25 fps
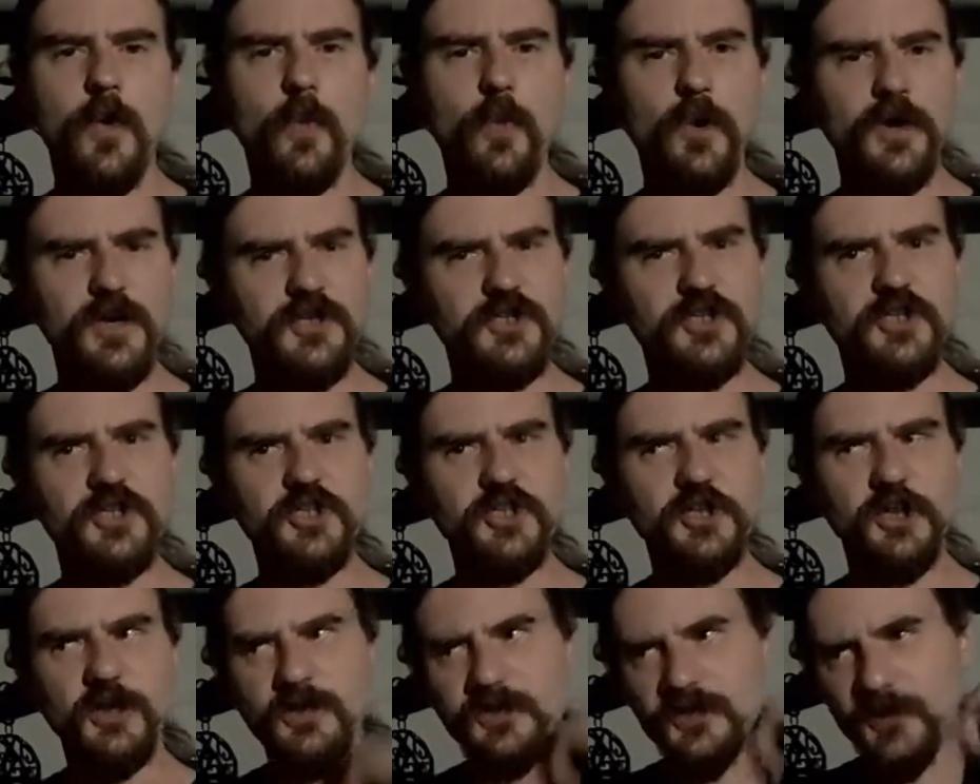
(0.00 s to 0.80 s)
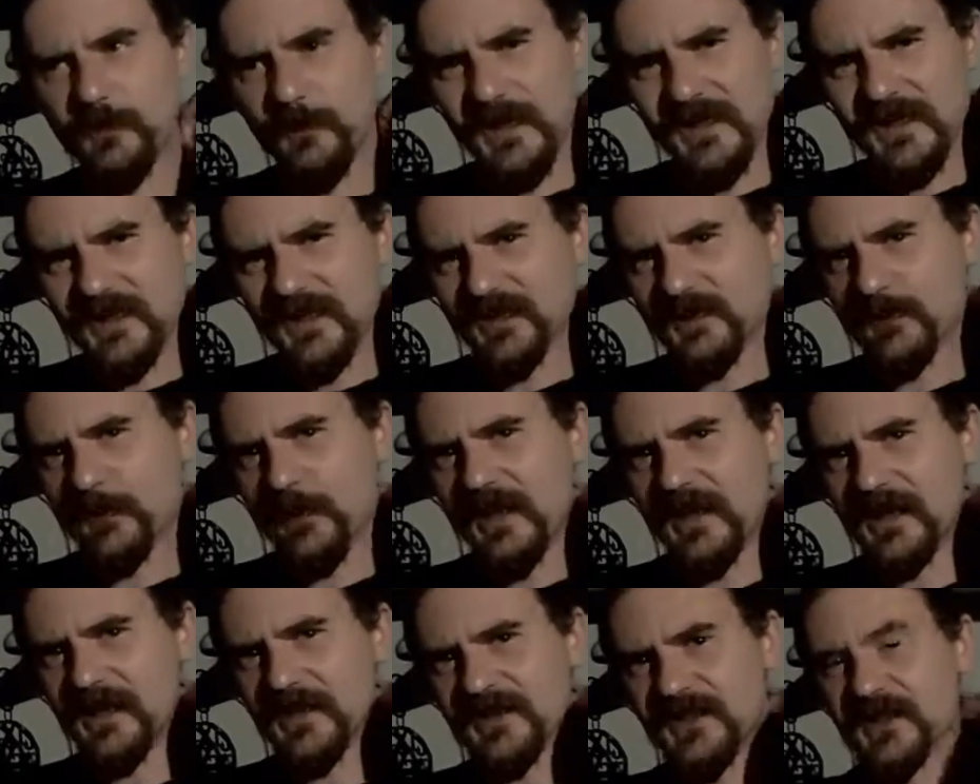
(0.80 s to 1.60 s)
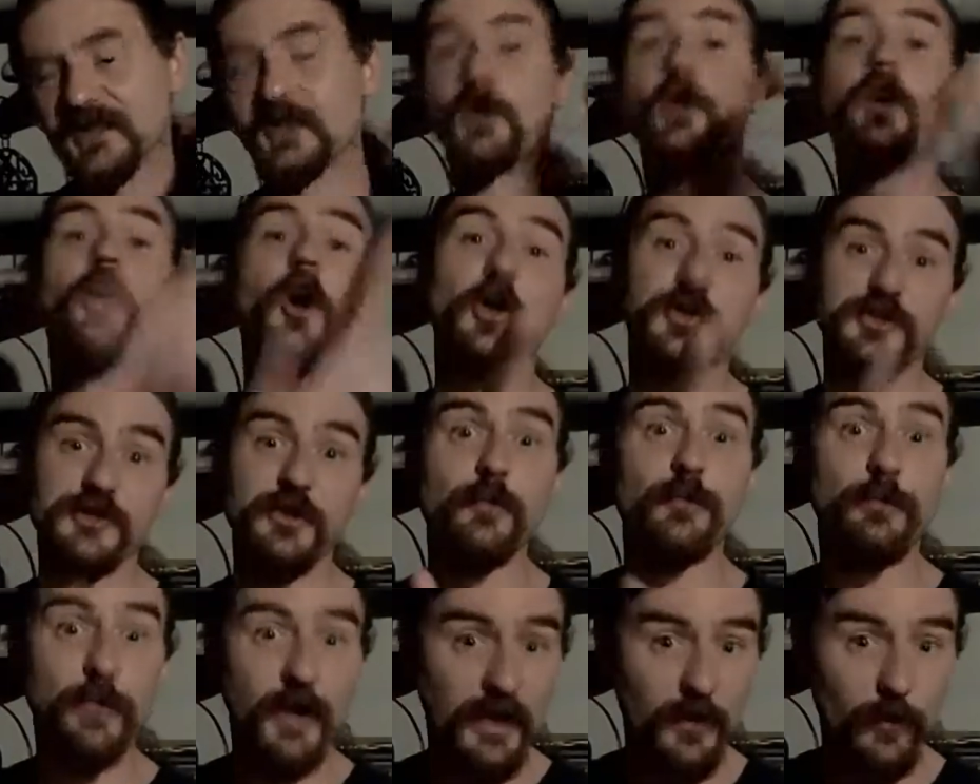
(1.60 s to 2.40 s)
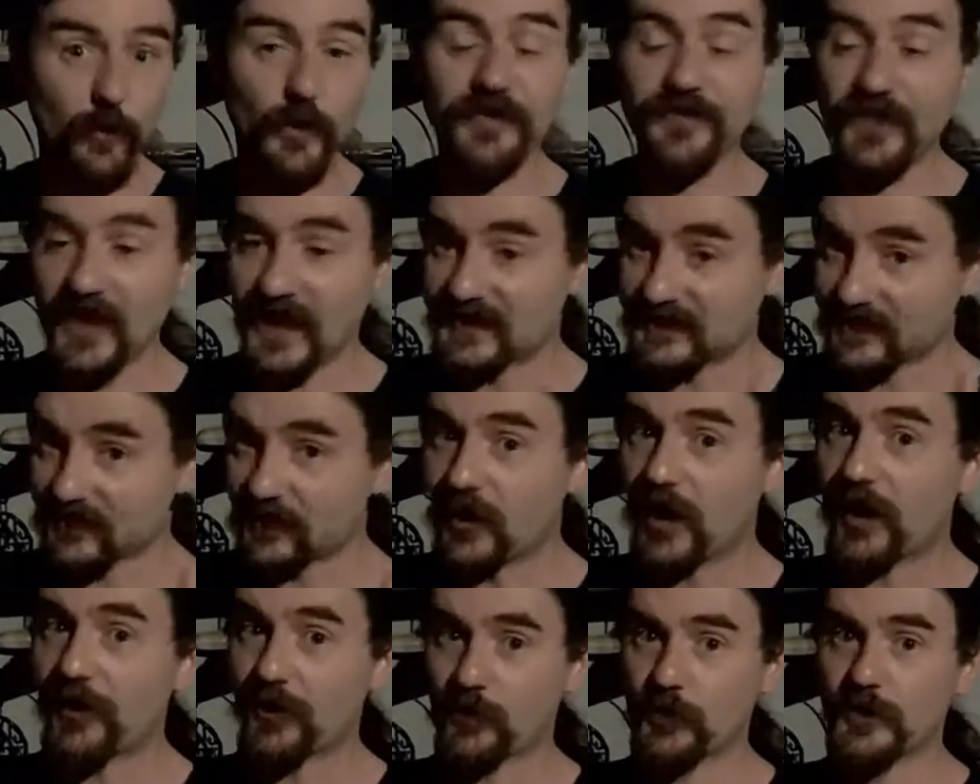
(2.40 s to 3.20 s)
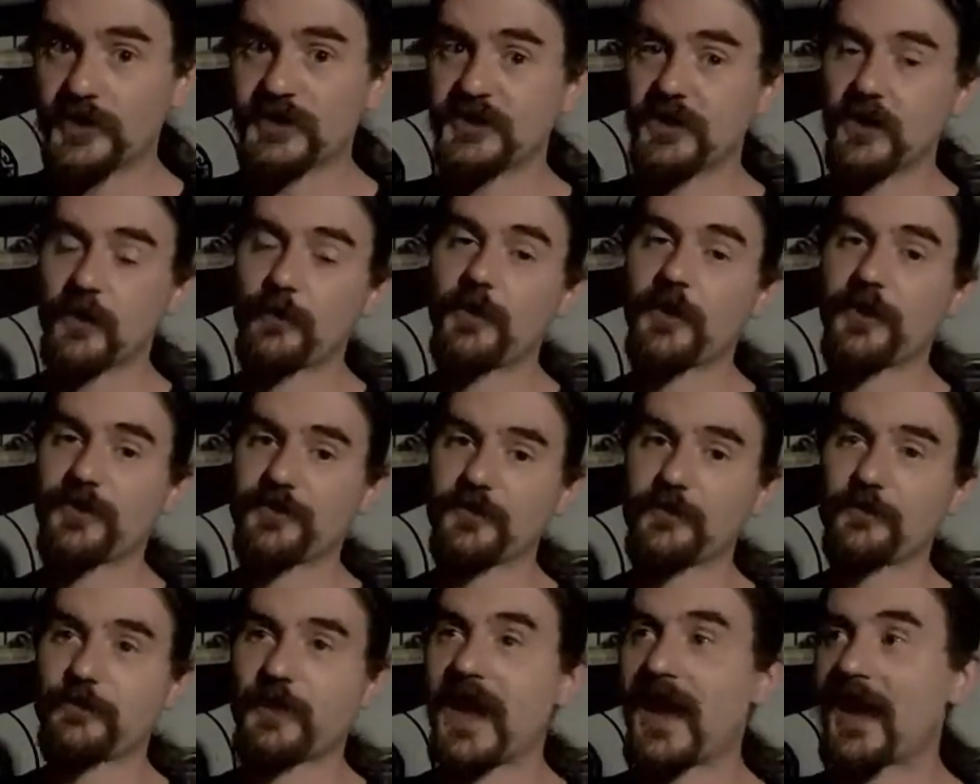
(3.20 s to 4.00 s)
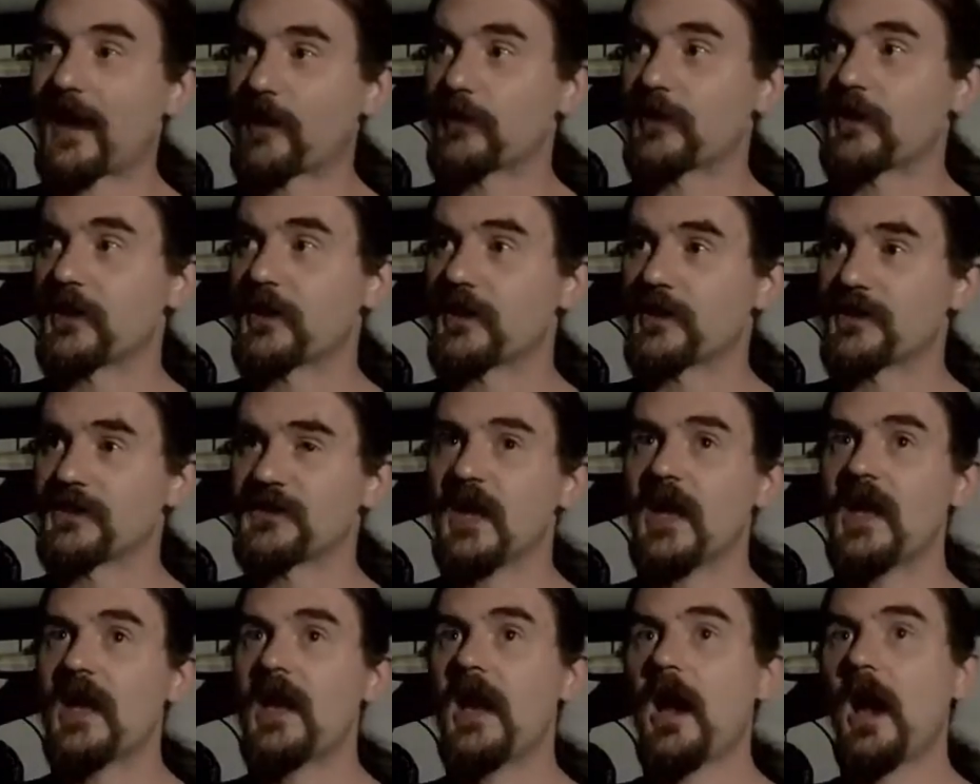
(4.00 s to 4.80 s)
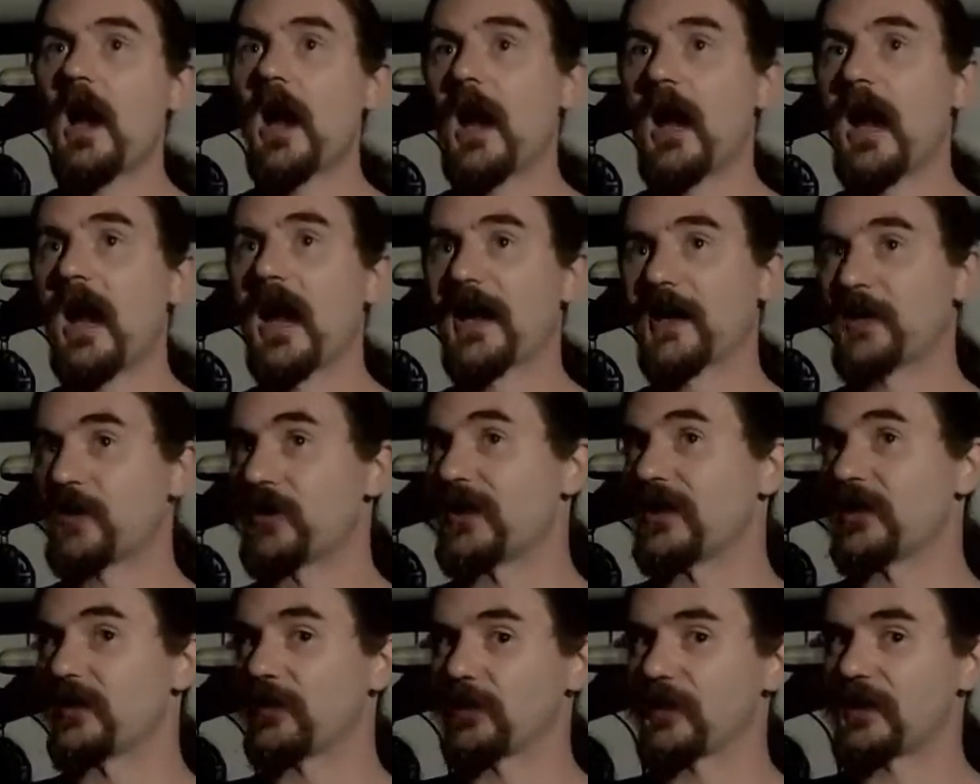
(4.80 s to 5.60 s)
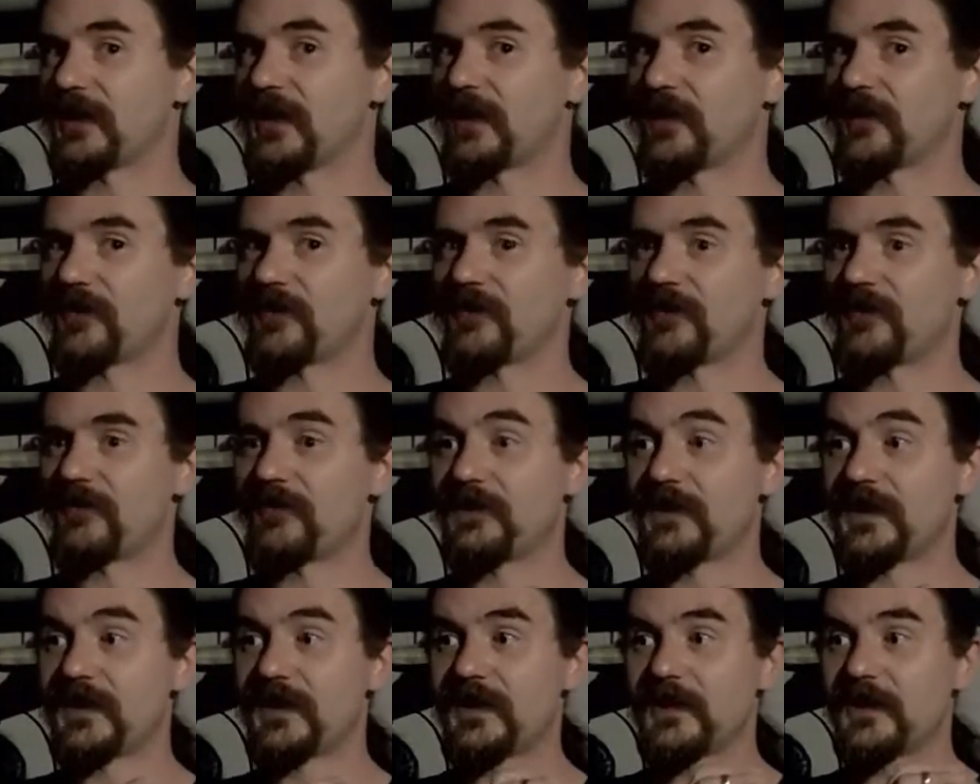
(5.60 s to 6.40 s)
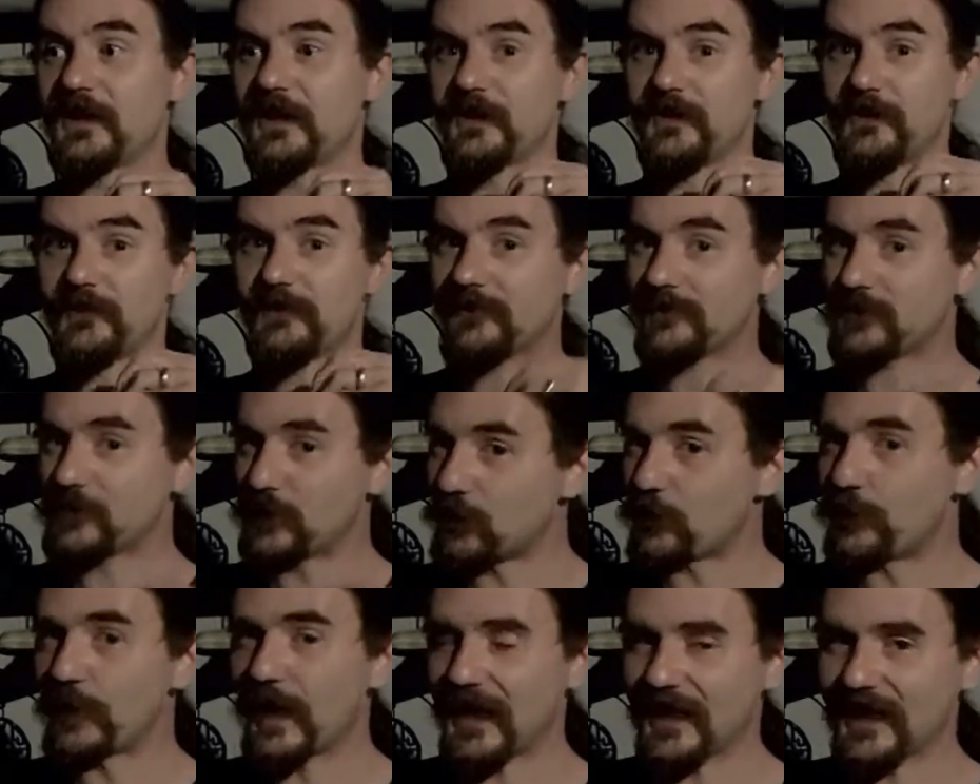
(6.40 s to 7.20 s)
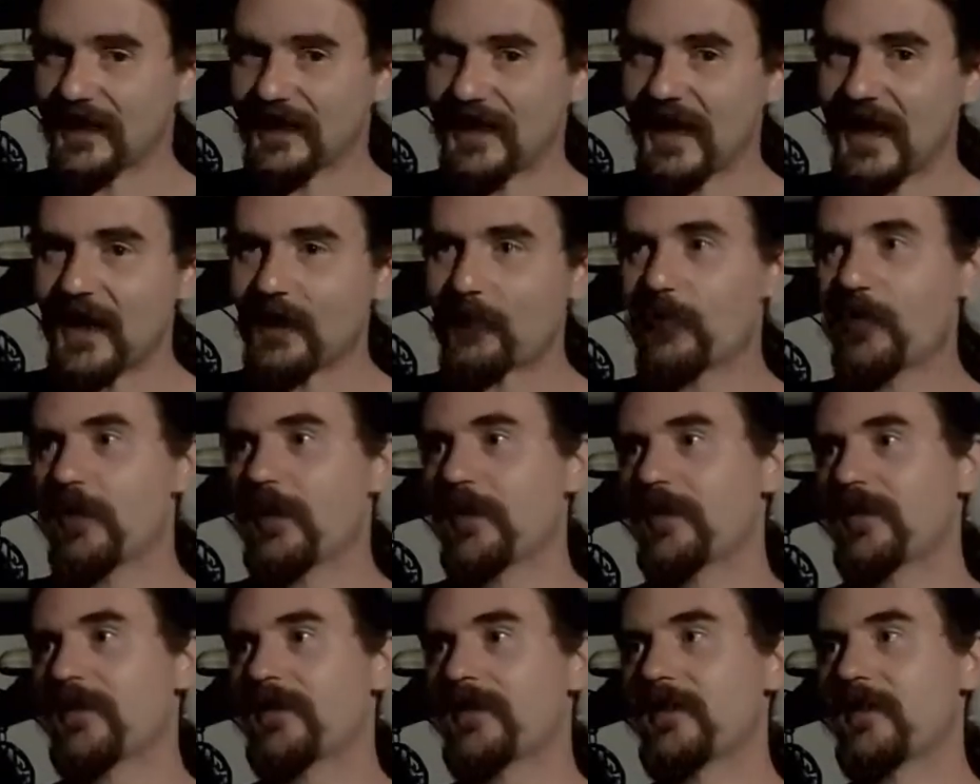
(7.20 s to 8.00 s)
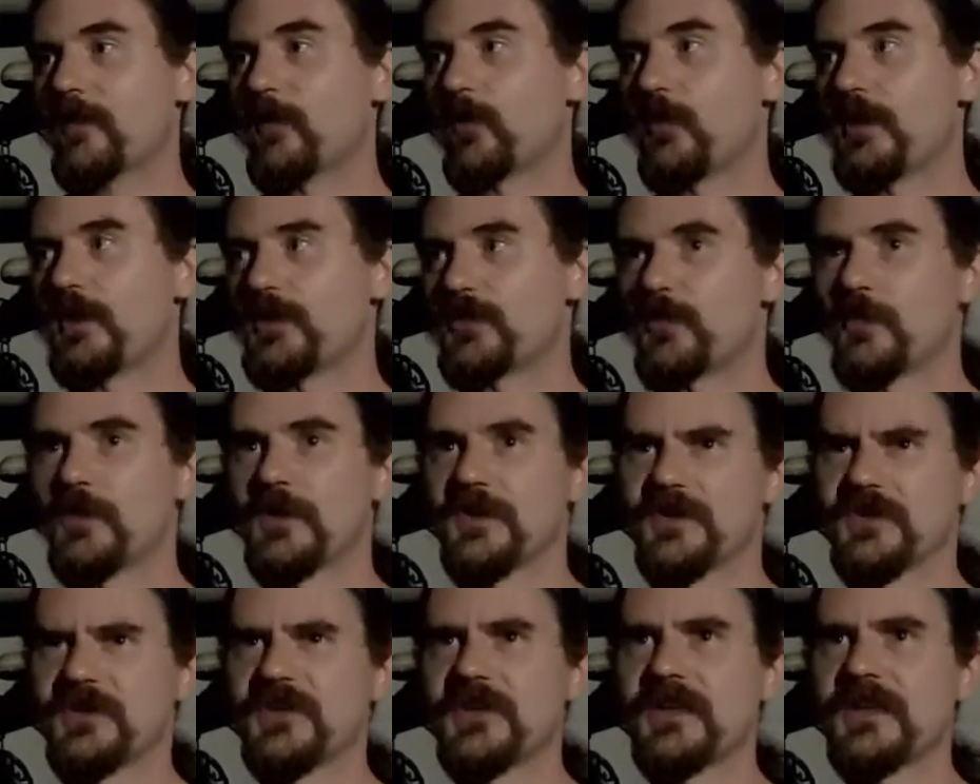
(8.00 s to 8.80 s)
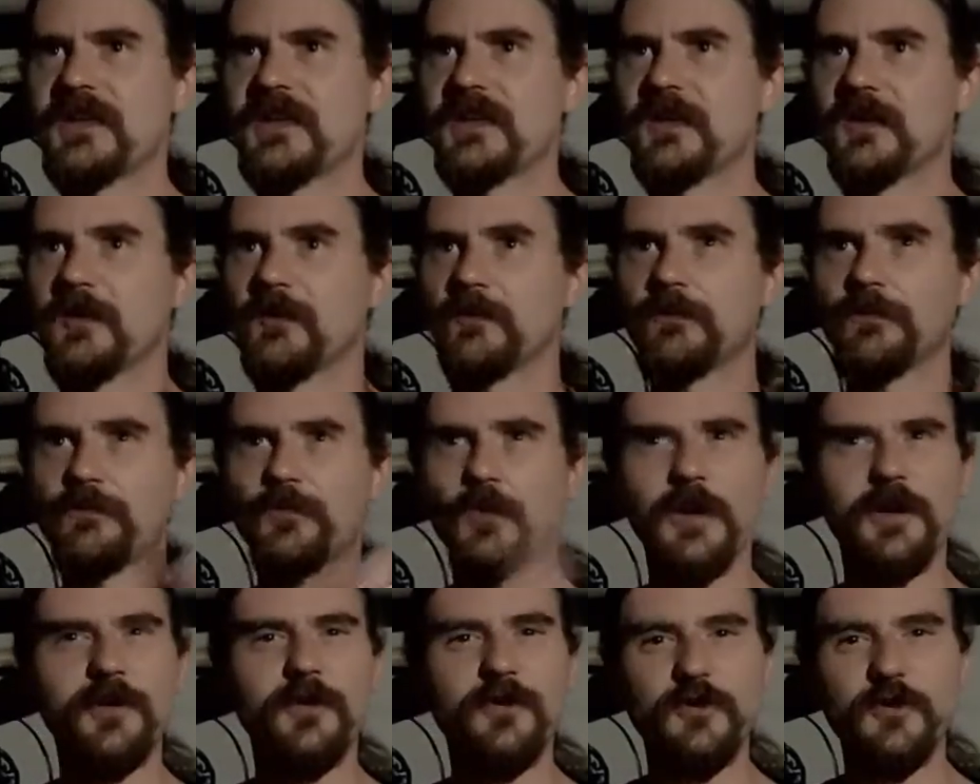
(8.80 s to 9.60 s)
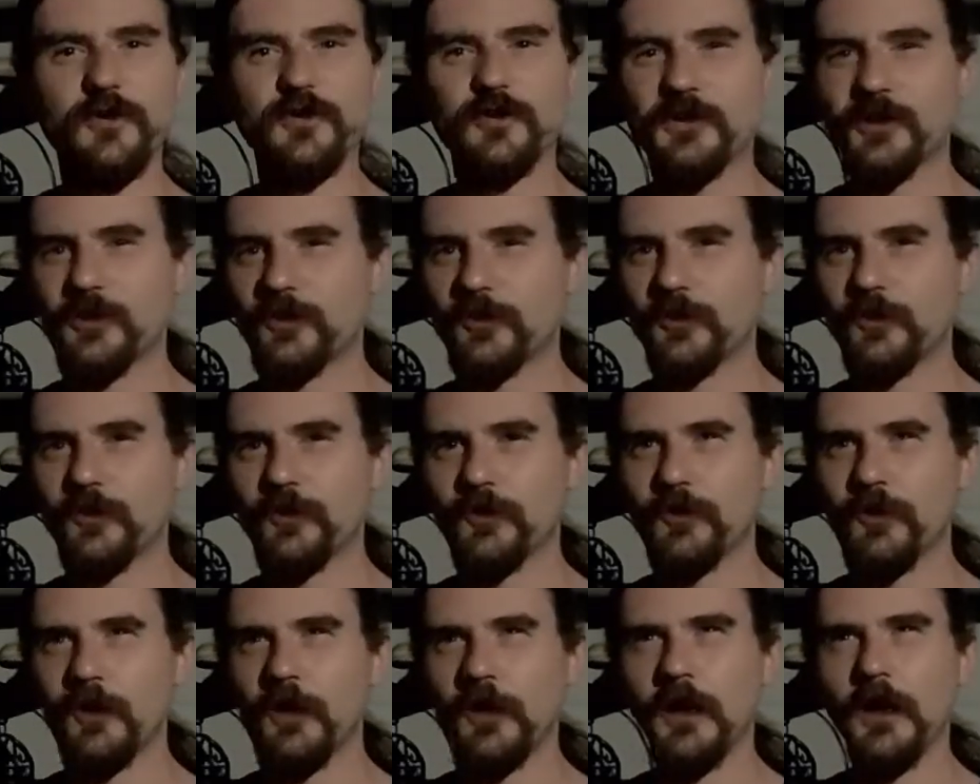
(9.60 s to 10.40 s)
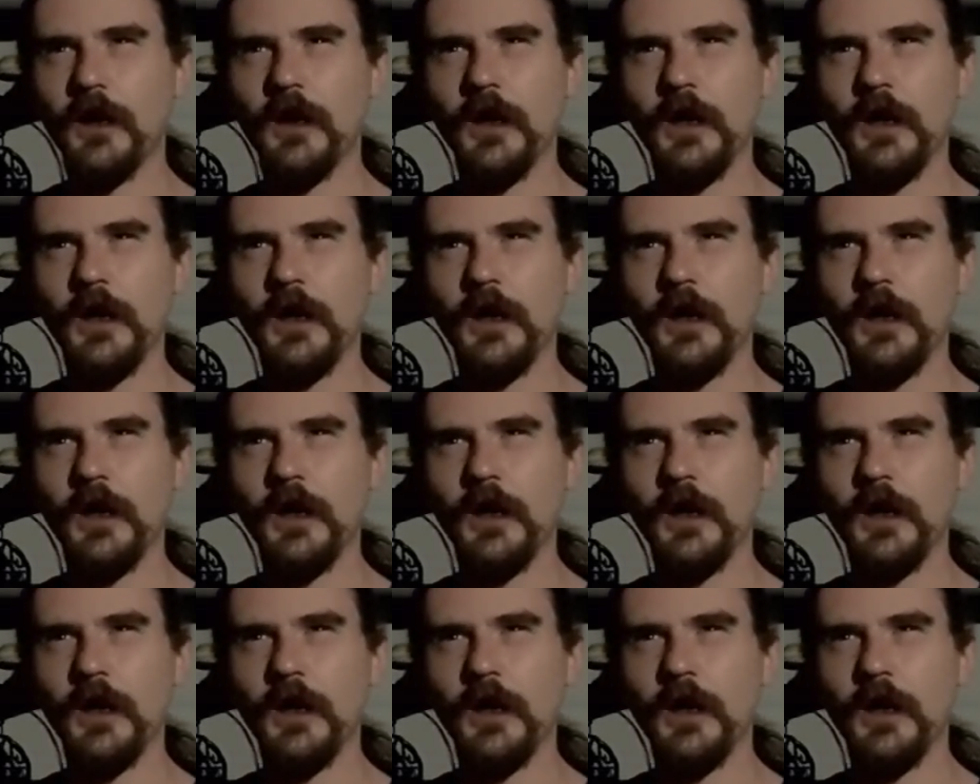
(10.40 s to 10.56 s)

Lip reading: which to me doesn't make any sense. And also, by the way, that's another reason I bought the pack, because I could either get the two-pack it came with, which was the Predator 2,